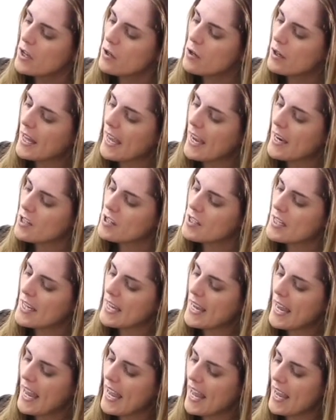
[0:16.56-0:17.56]
You'll actually
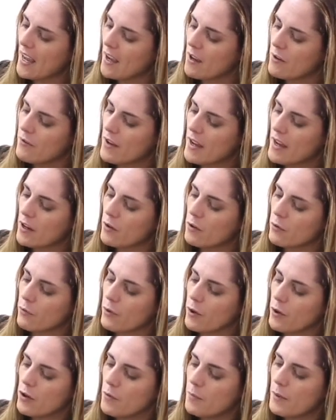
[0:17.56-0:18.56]
have a
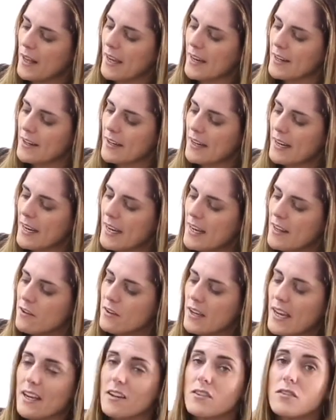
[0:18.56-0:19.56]
growth plate either
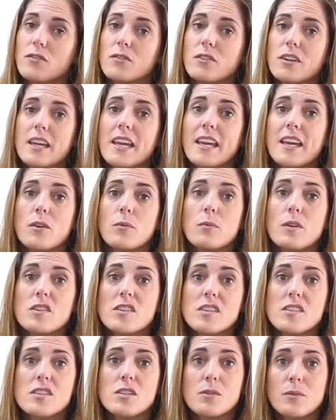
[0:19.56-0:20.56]
in through here,
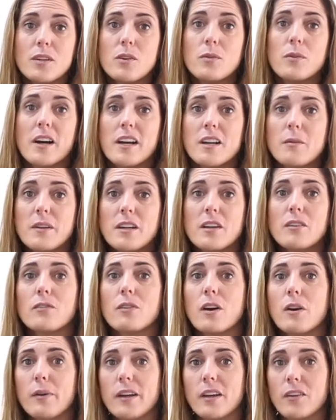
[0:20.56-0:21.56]
which is doing quite a bit of
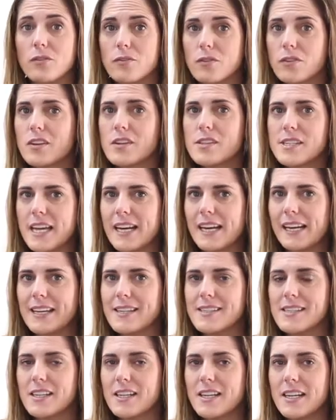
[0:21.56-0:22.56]
growing through those
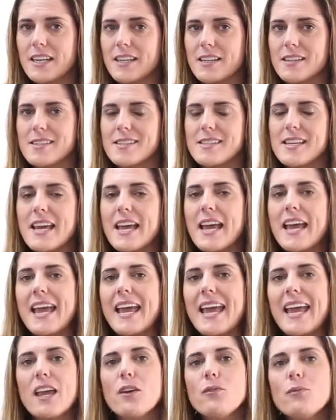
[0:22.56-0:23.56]
adolescent years.
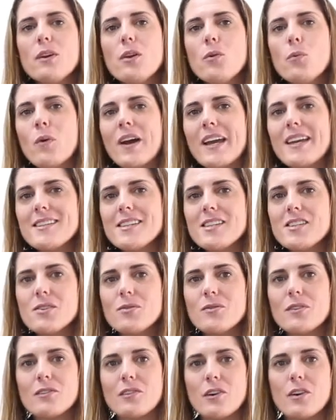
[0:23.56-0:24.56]
If we wait
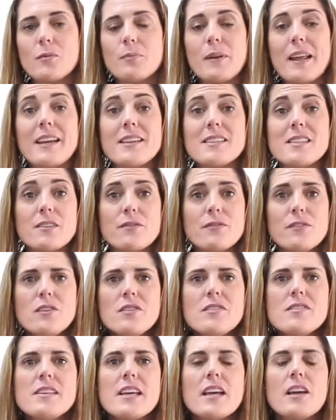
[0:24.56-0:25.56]
until the growth plates are
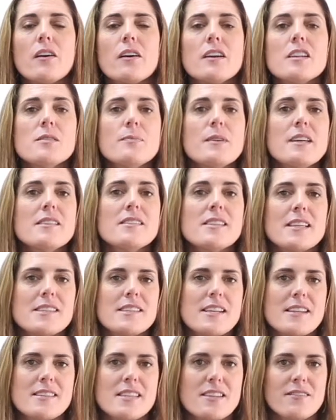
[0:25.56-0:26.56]
fused, they're going to be
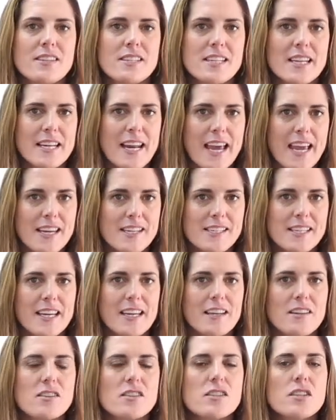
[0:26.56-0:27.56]
16, 17,
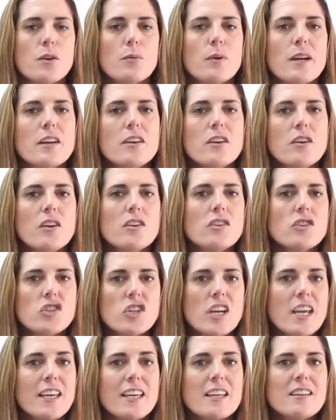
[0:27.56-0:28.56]
18. So we're not
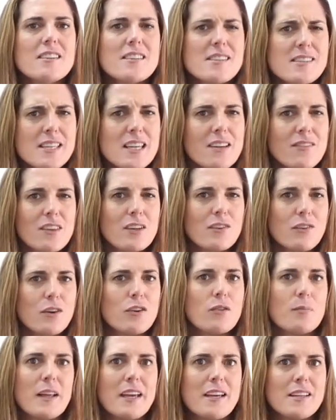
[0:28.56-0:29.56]
checking to see if the
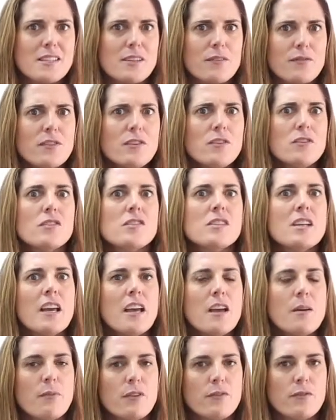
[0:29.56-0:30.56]
growth plates are fused
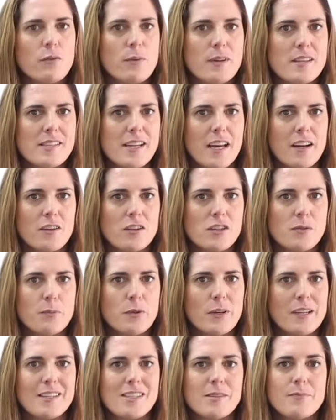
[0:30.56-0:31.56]
before we start onto
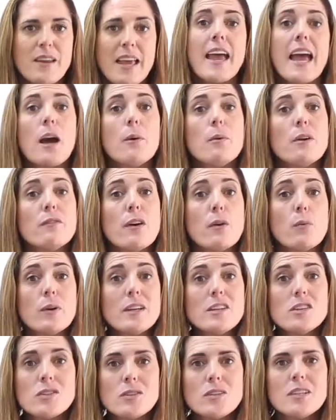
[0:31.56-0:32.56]
Pointe. However,
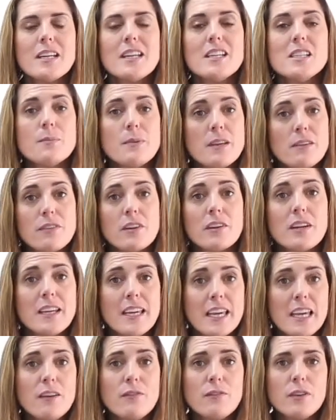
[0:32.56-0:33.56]
we do need to be very
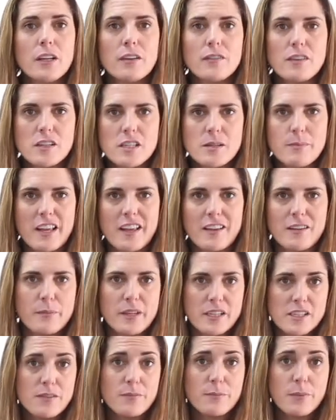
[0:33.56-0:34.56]
careful of the
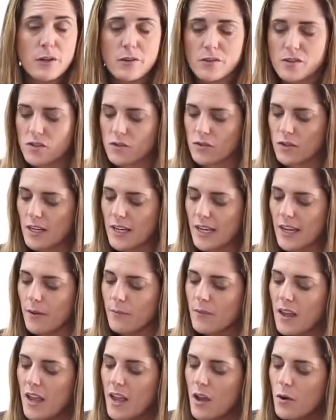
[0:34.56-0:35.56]
development of bones through here,
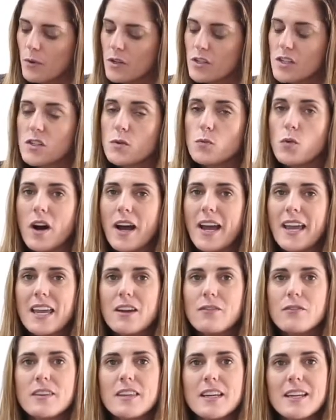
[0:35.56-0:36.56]
which is why
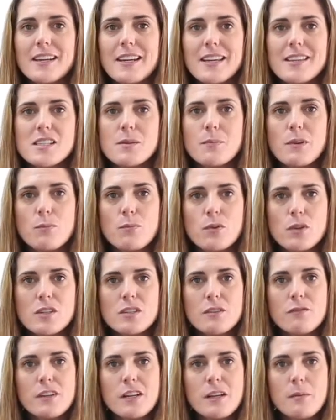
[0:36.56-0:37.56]
everything needs to be
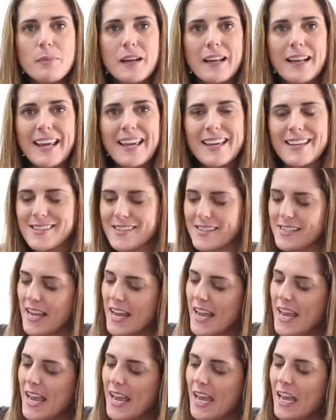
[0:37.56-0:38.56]
beautifully placed.
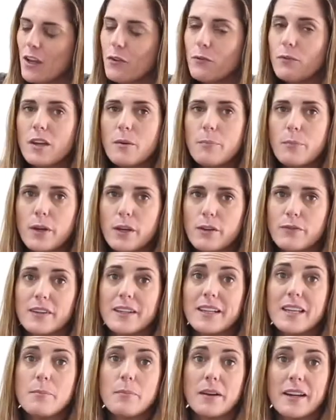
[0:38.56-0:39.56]
If we're
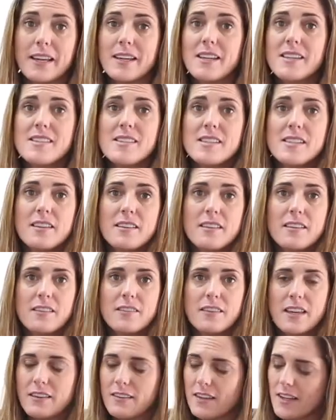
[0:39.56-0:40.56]
perfectly placed,
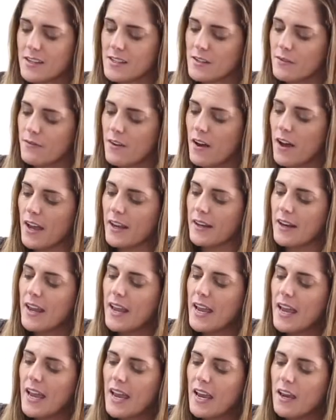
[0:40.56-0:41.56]
then things are fine.
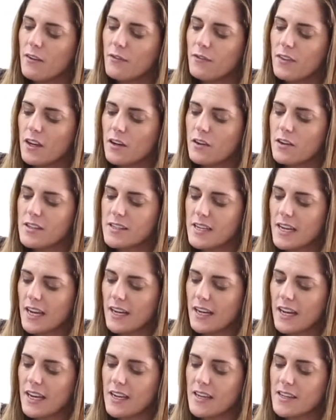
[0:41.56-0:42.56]
If there is
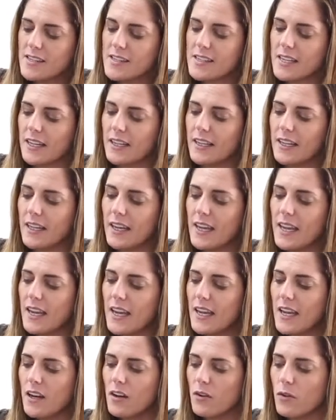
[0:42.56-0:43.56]
any sickling
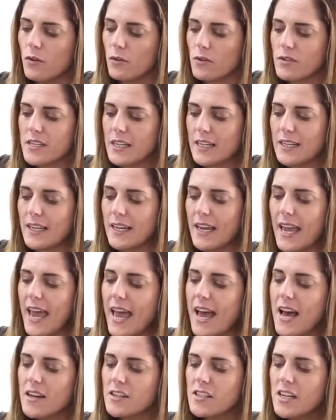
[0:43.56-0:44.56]
in or sickling
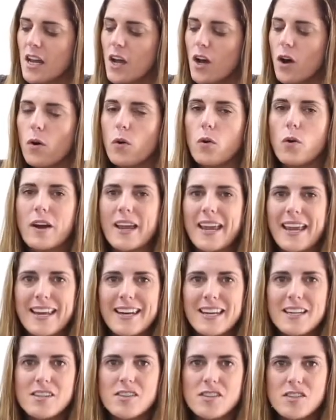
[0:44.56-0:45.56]
out, or
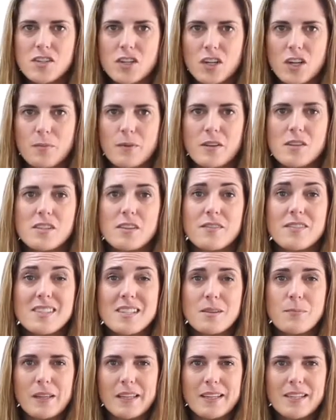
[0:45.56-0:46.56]
any disturbance of
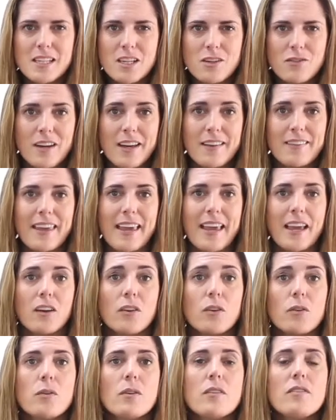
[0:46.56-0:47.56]
stability around the
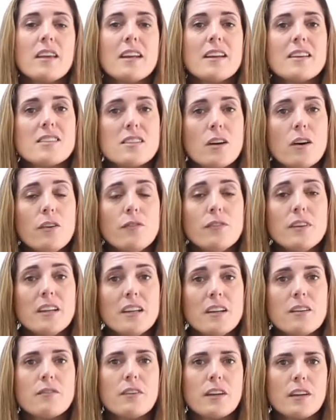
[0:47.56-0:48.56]
ankle, then it's often
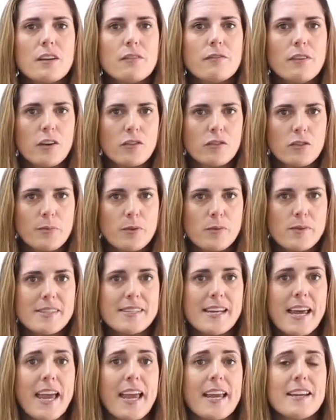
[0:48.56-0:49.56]
in a very vulnerable
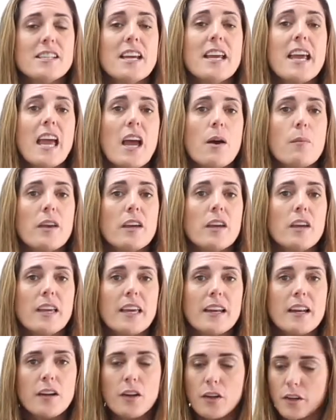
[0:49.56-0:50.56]
stage, and we can
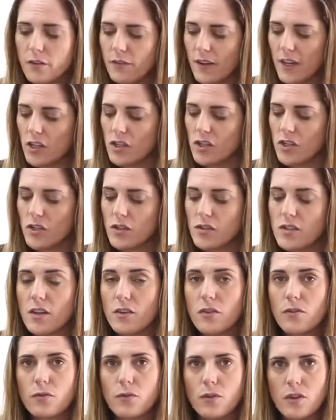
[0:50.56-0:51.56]
get a lot of issues
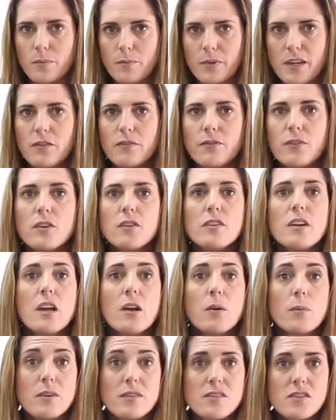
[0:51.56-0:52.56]
through the midfoot
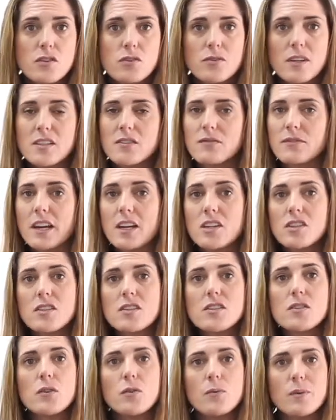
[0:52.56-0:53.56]
with stress
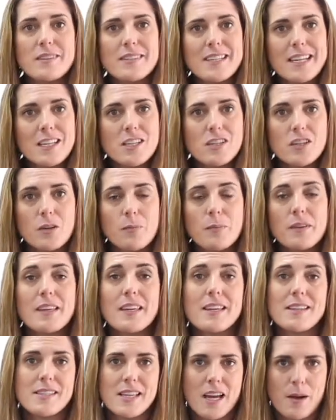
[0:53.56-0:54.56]
fractures or with
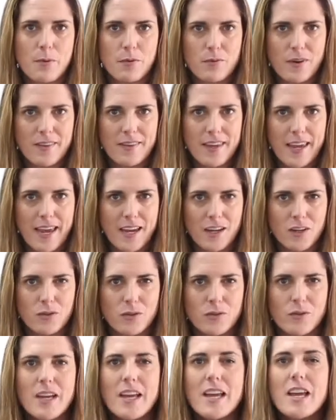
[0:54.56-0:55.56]
tendinopathies up around the
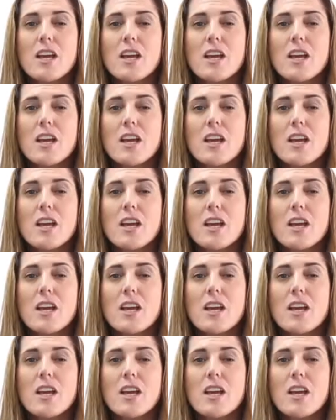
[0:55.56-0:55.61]
ankle.